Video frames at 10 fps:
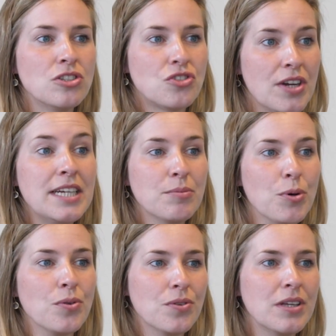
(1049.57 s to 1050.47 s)

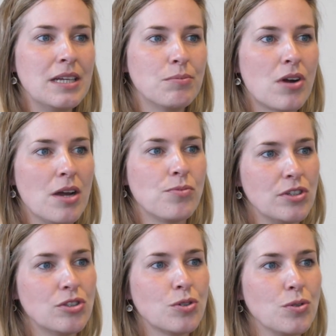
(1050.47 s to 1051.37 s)
trainable in
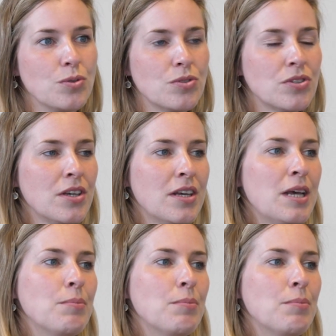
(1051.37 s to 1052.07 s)
primary schools.